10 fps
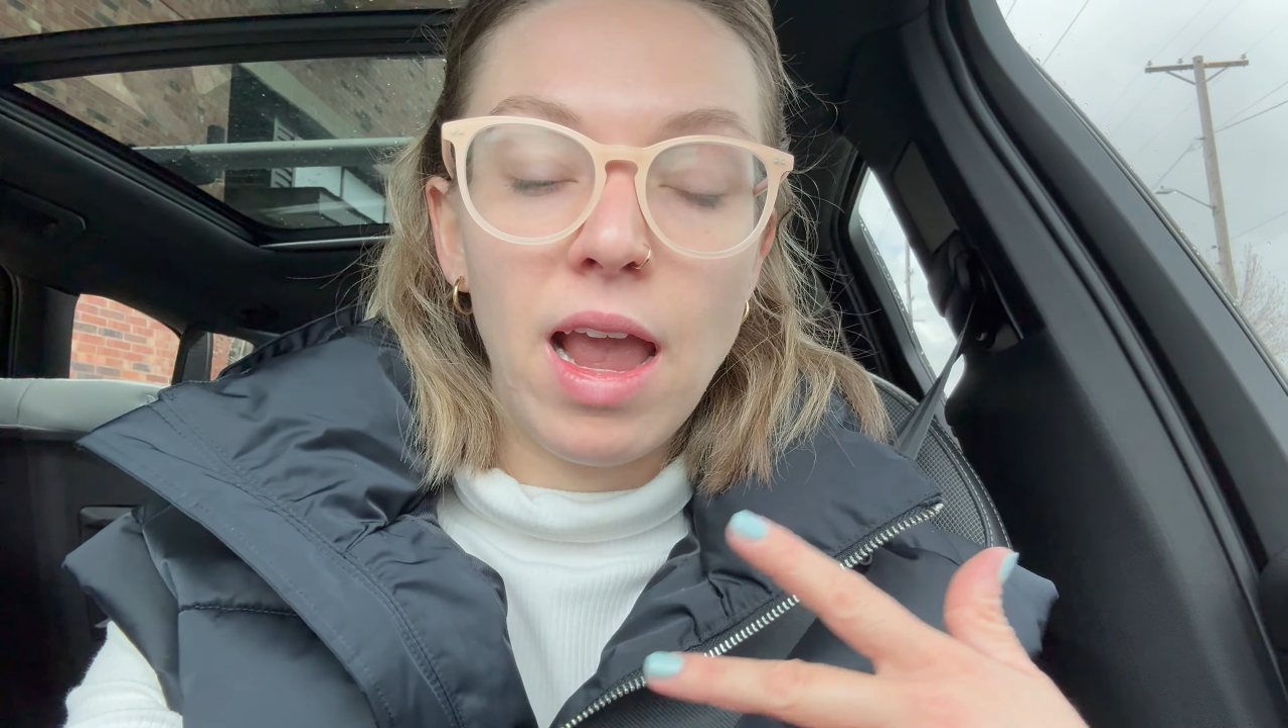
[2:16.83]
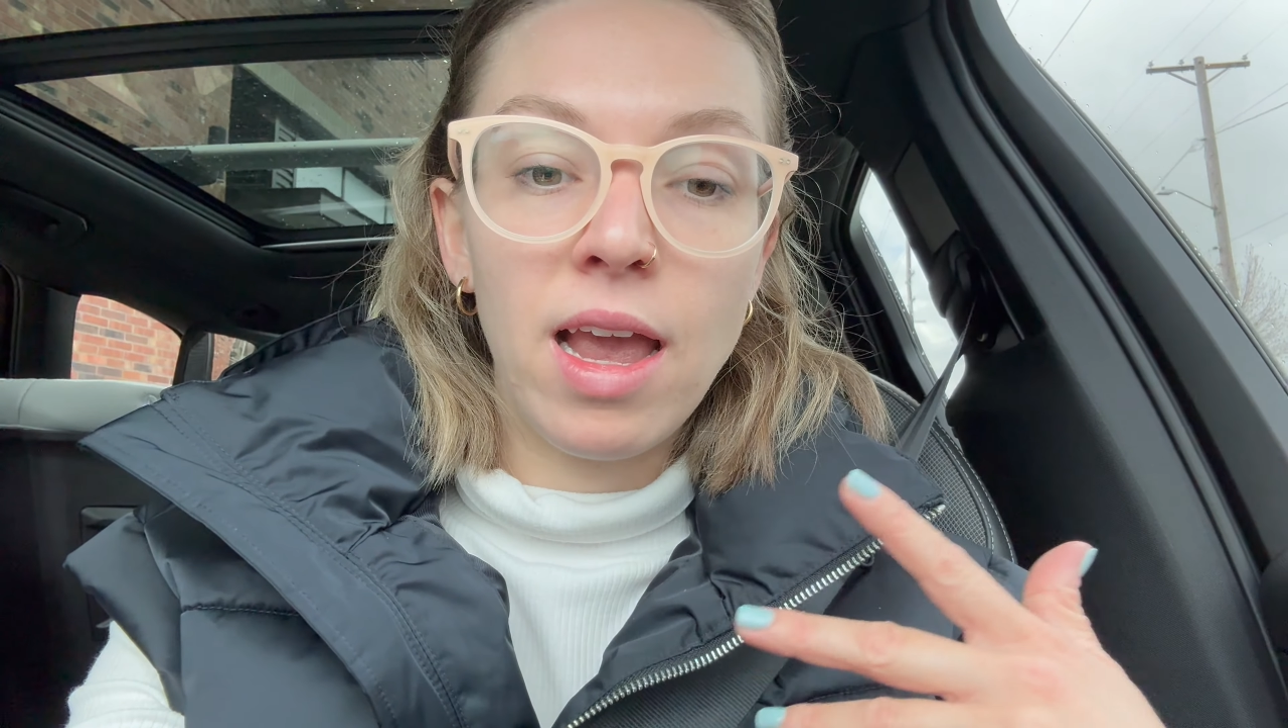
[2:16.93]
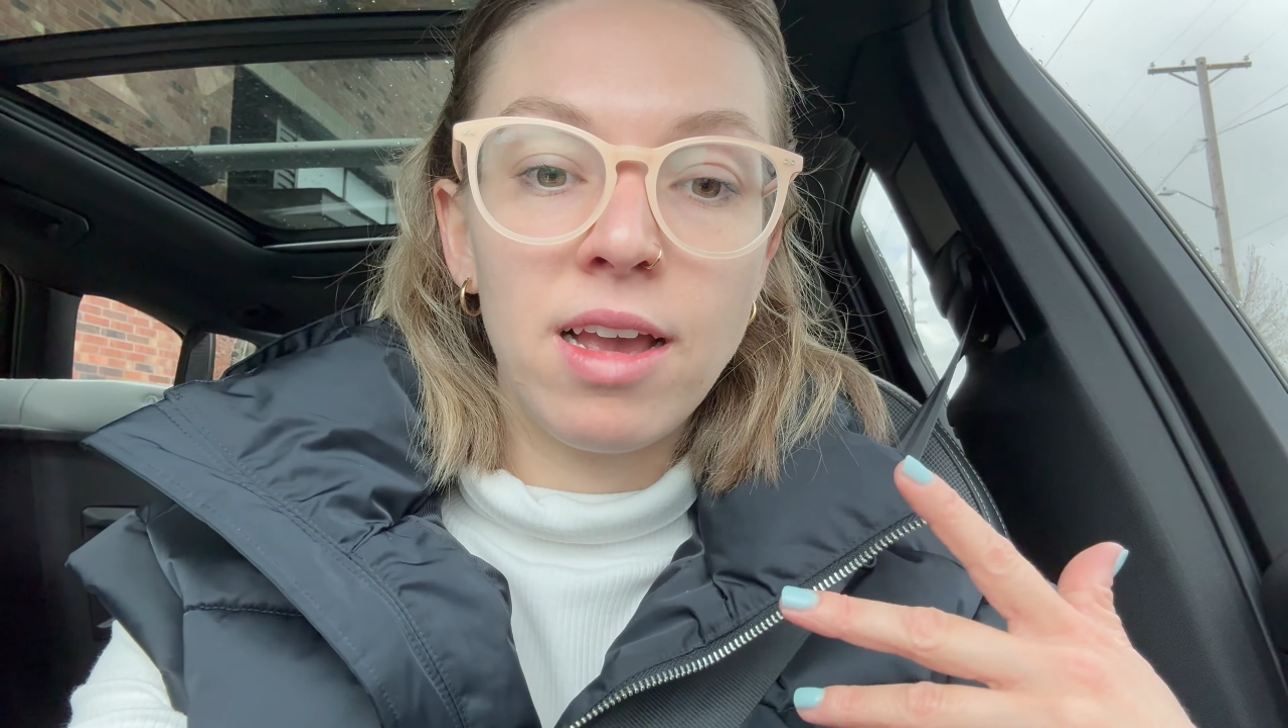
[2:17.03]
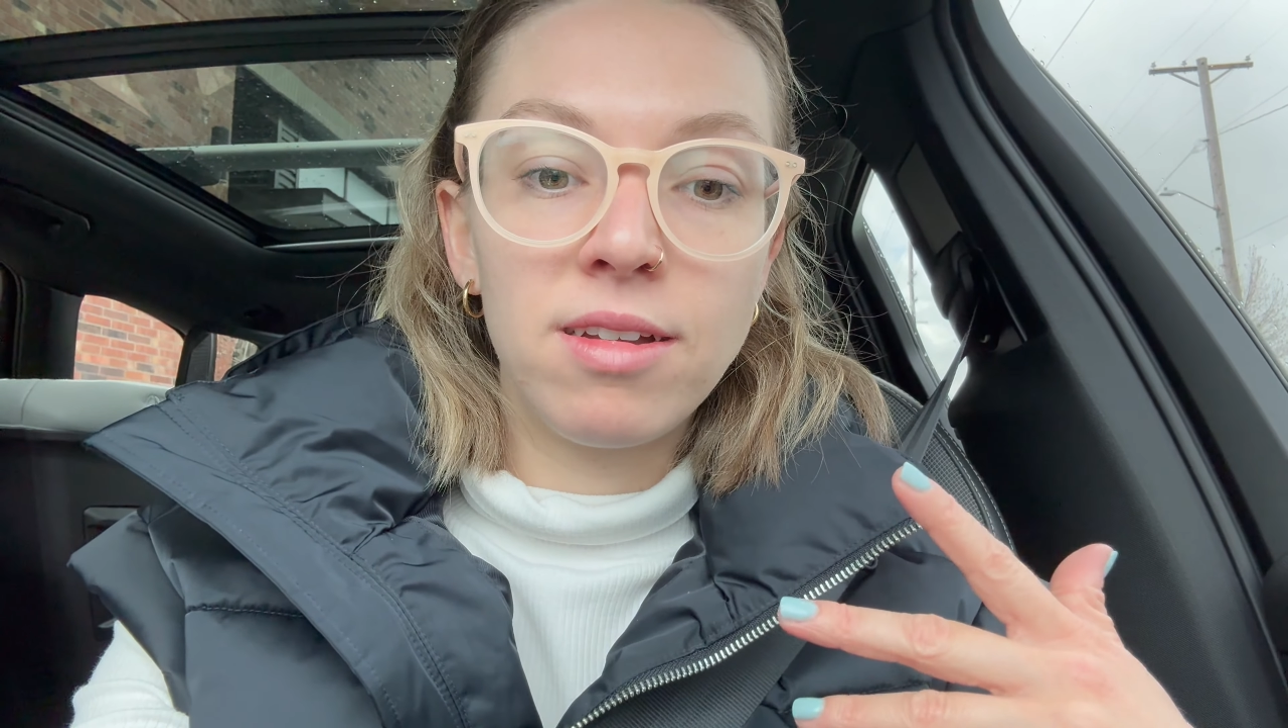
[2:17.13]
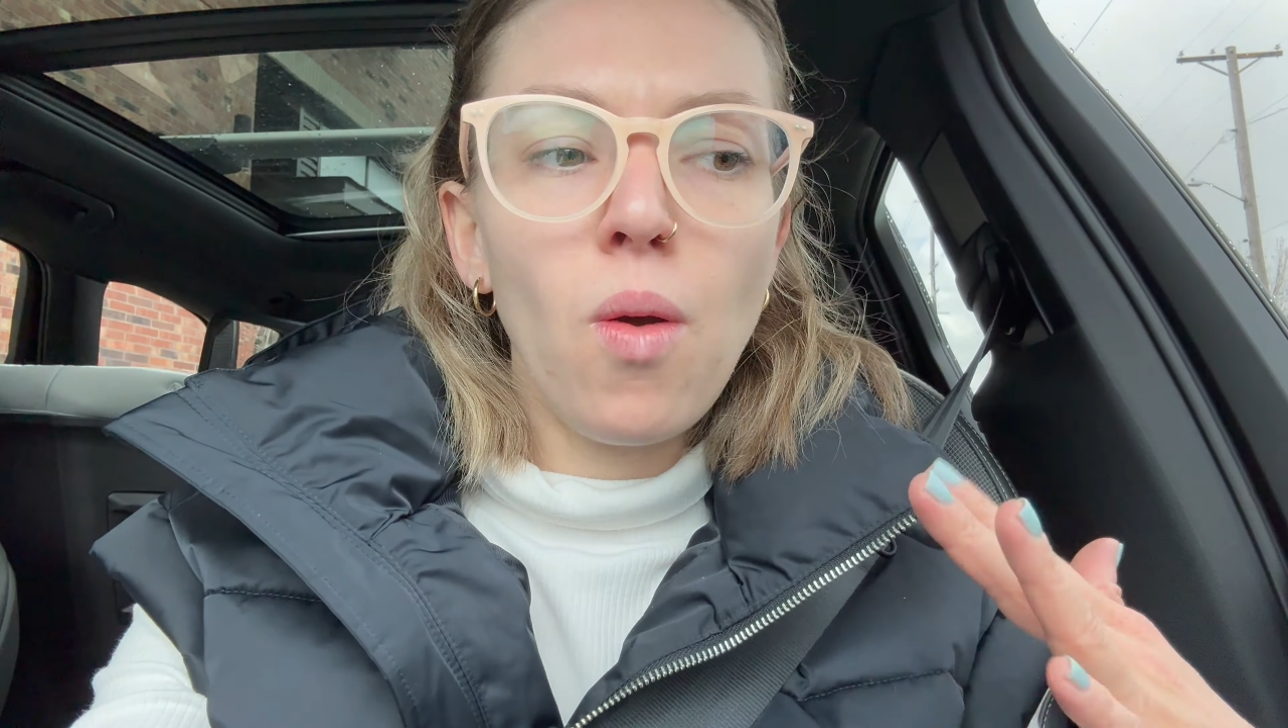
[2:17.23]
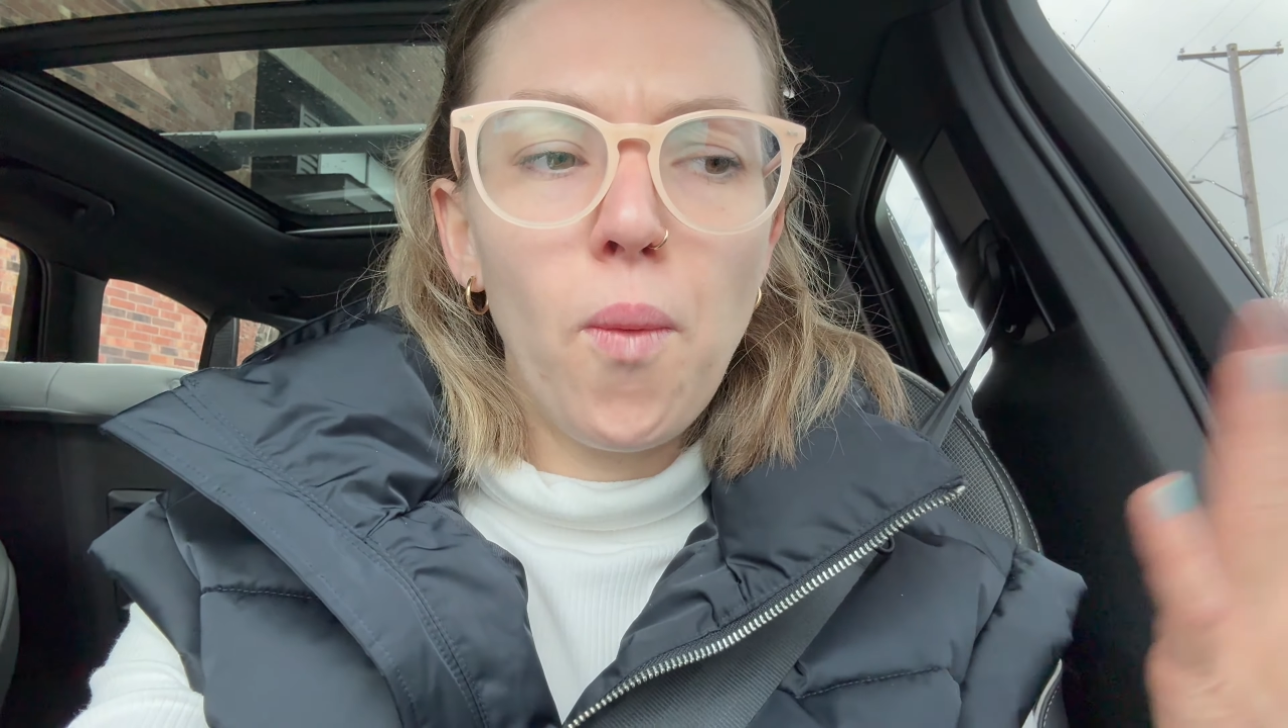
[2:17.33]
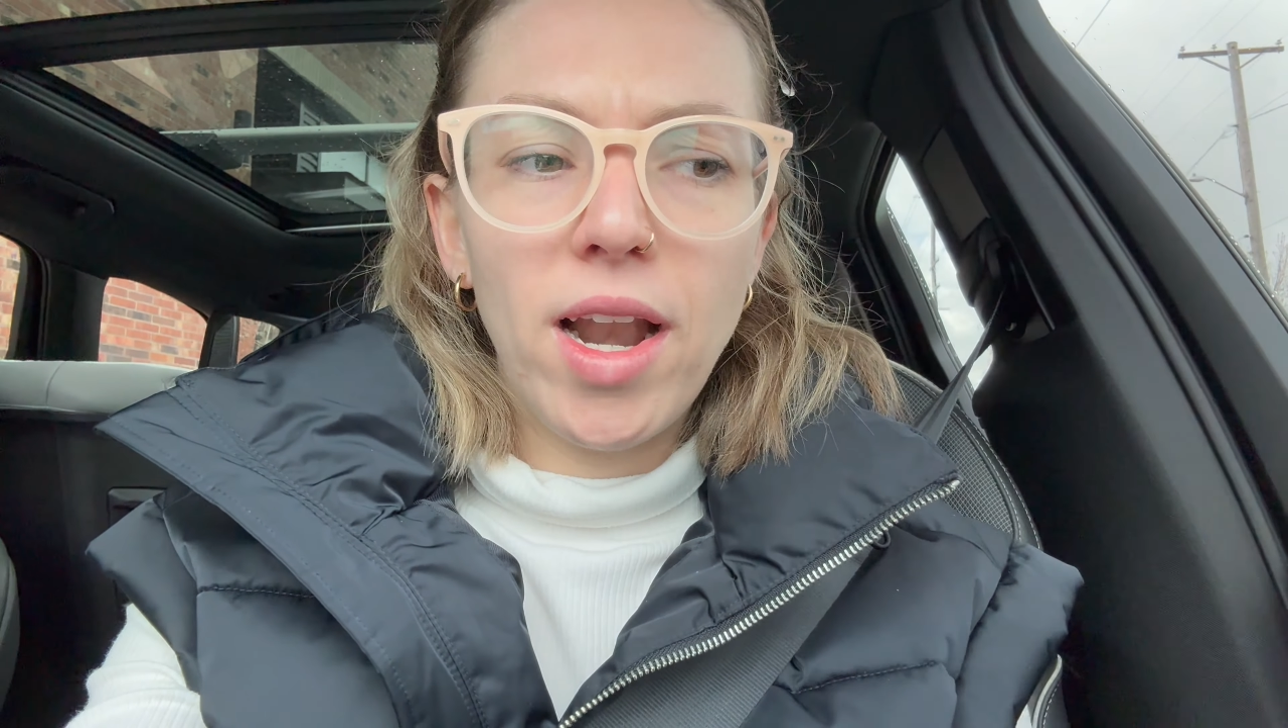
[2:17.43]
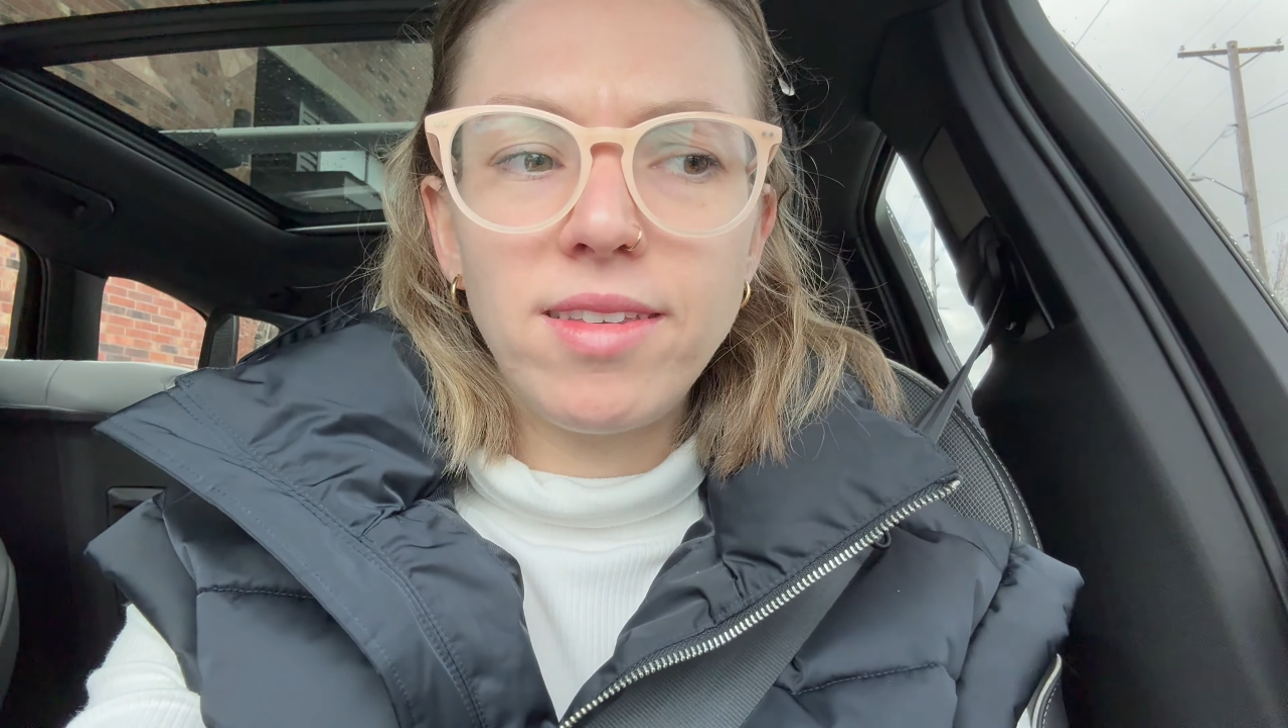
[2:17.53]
and when I